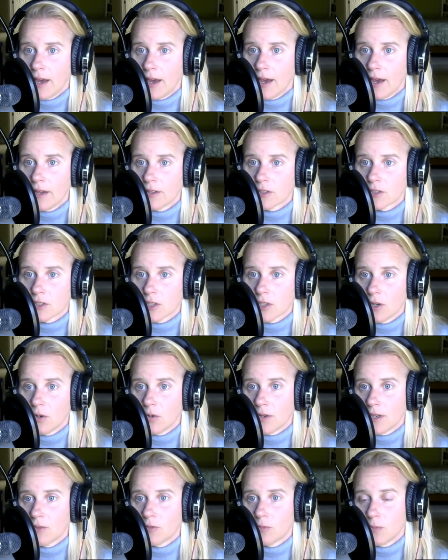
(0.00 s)
And so
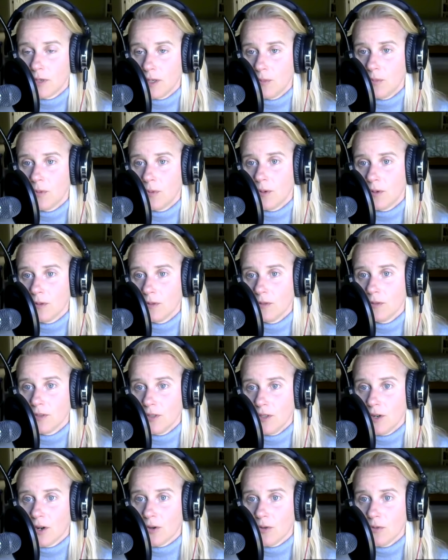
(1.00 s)
if people,
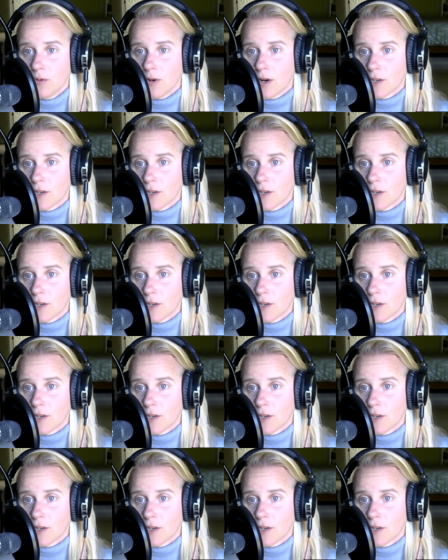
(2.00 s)
you know,